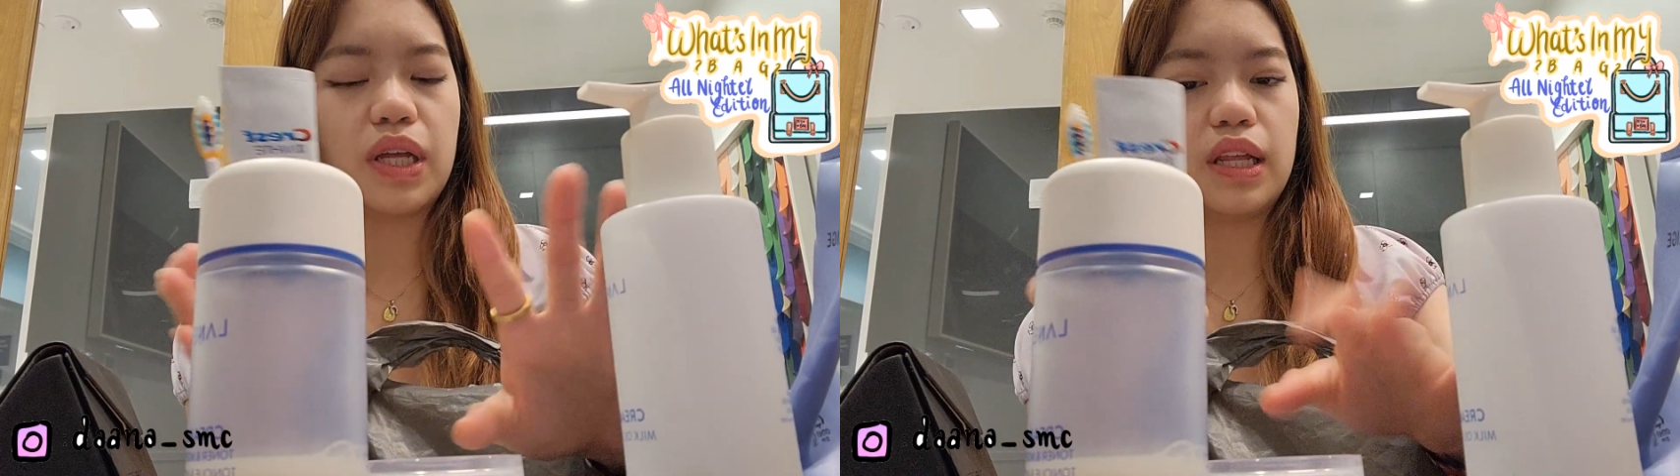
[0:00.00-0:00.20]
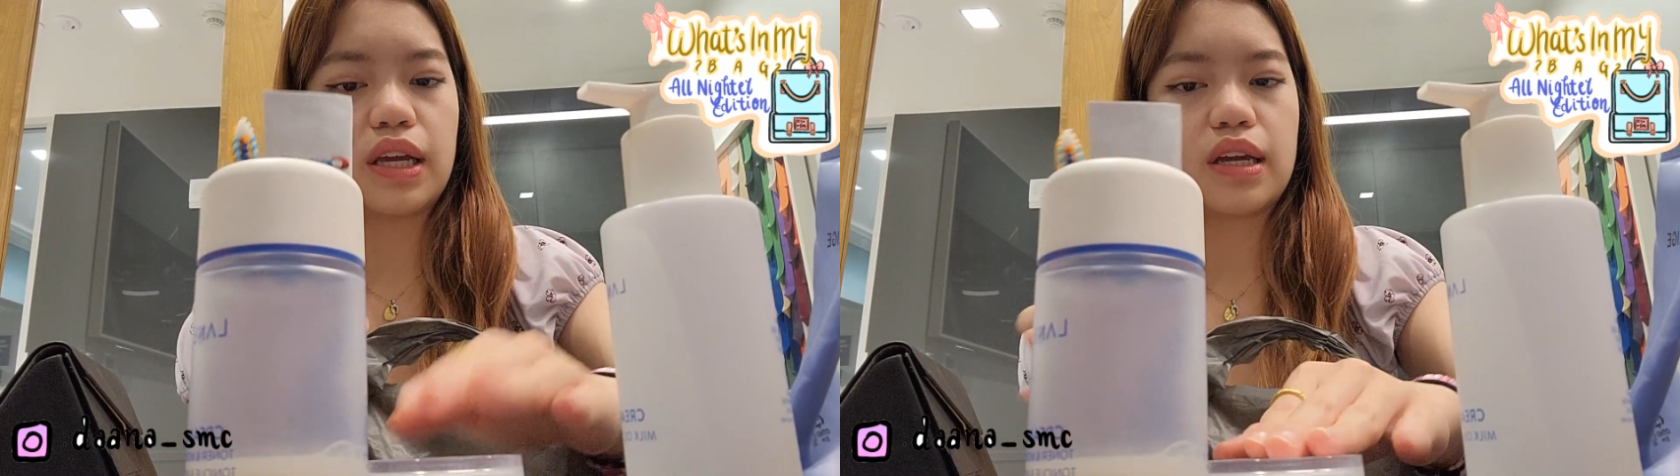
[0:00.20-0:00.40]

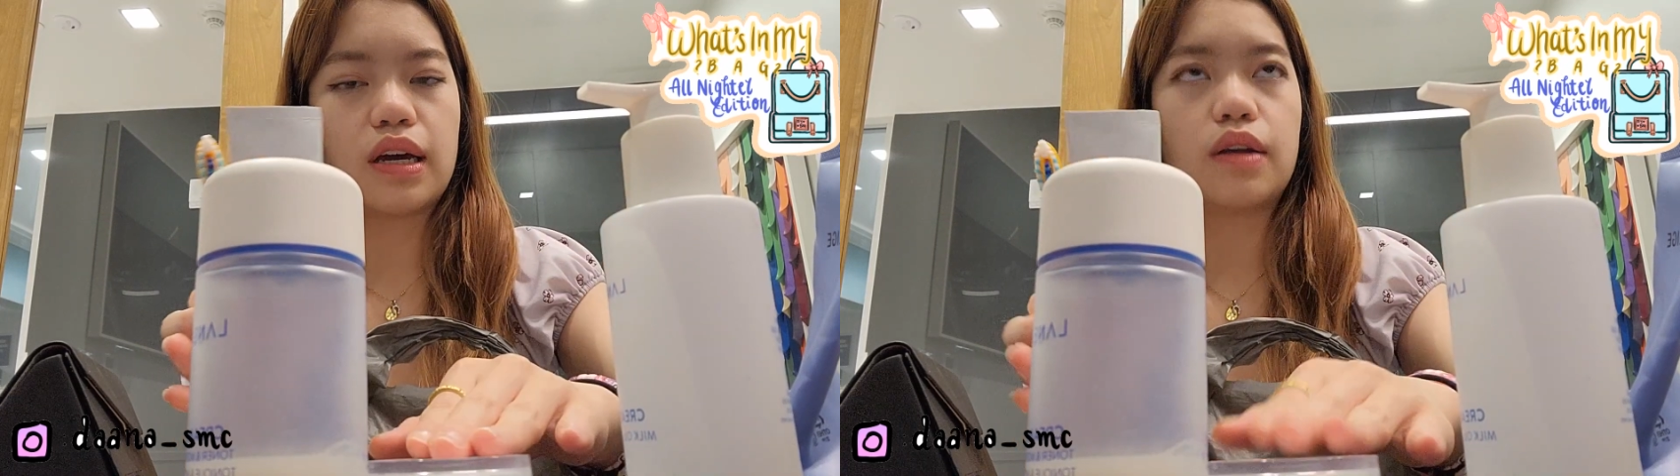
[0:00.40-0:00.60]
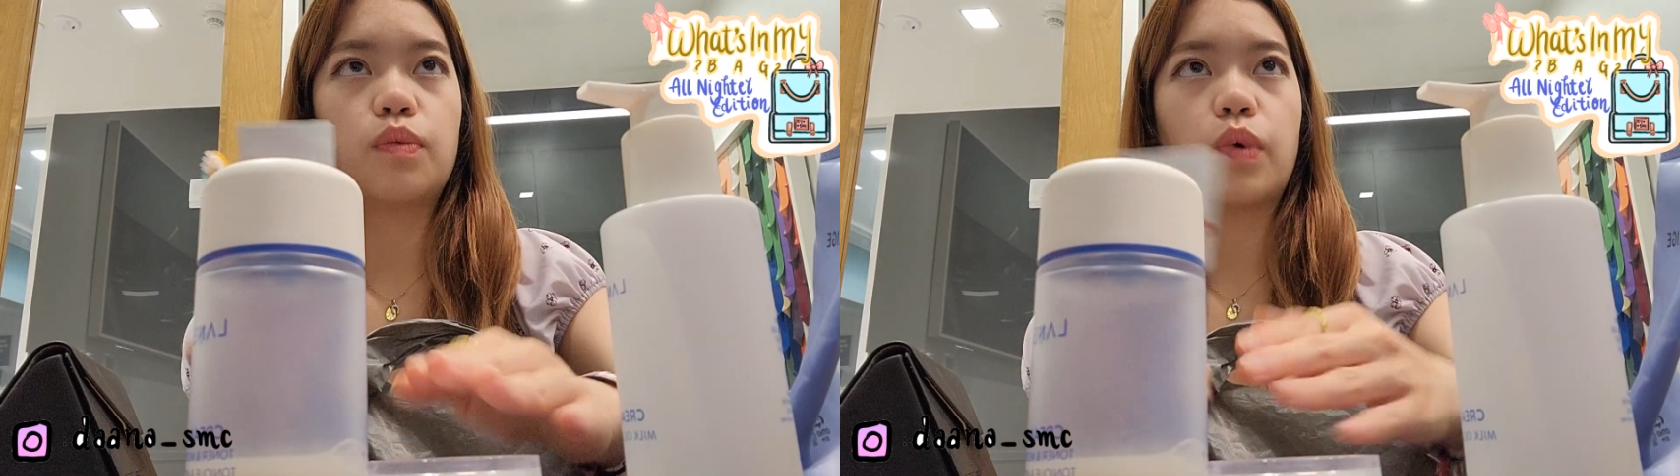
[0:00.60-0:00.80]
but like
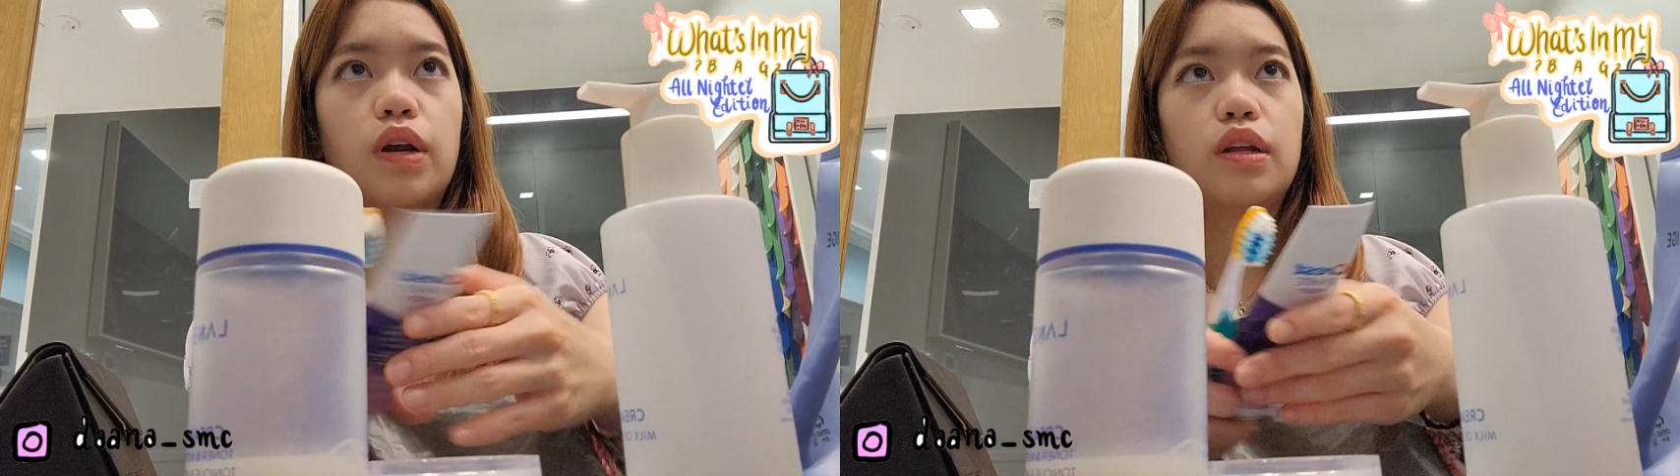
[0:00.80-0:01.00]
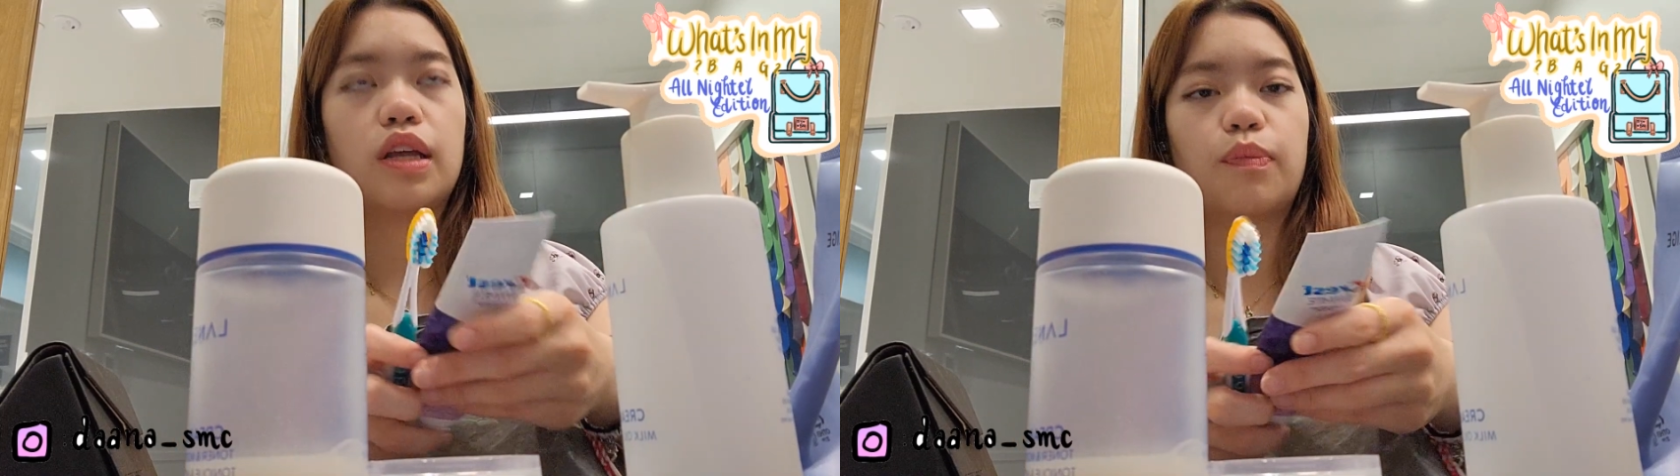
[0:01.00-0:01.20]
I didn't
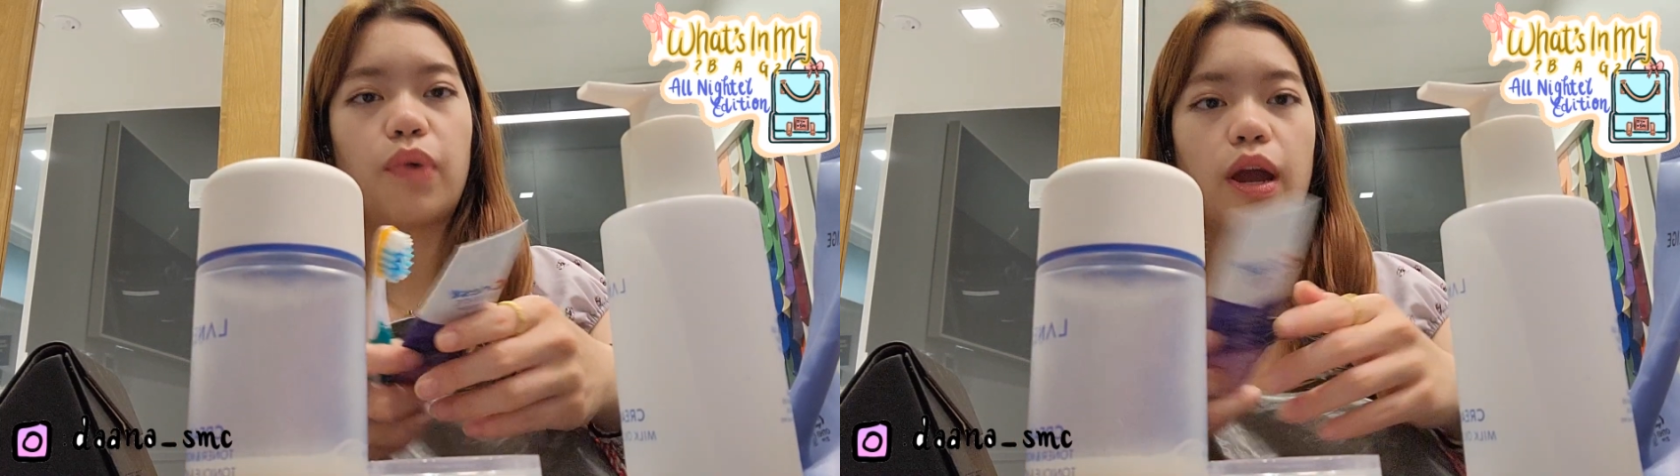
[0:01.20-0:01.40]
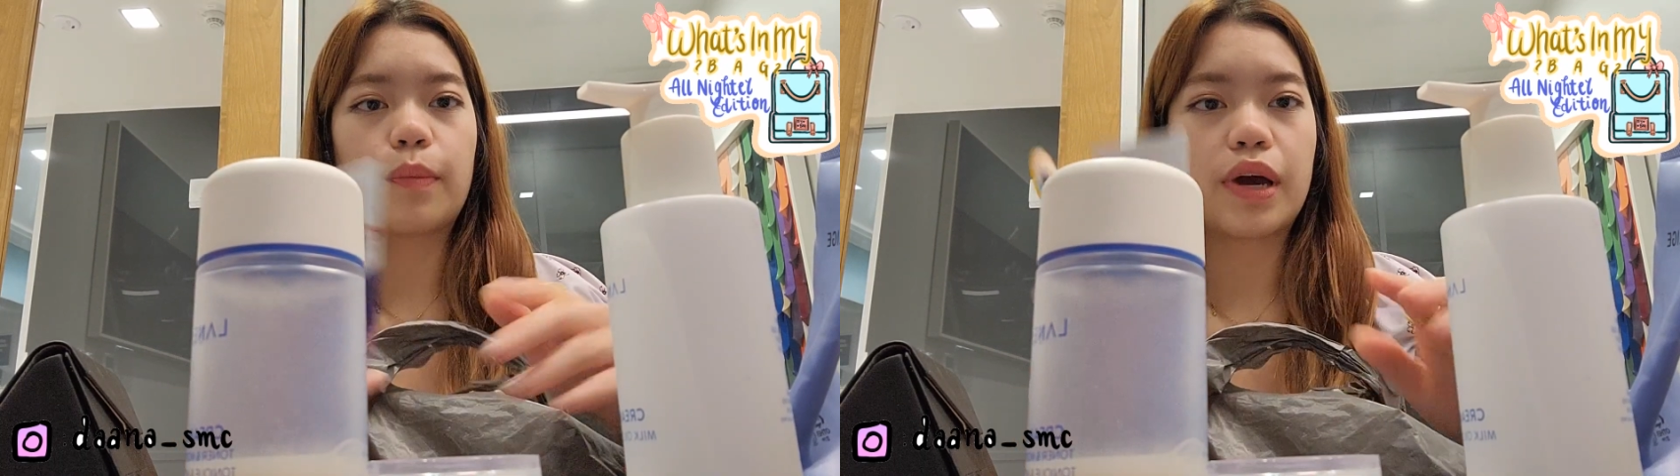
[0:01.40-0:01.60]
want to like bring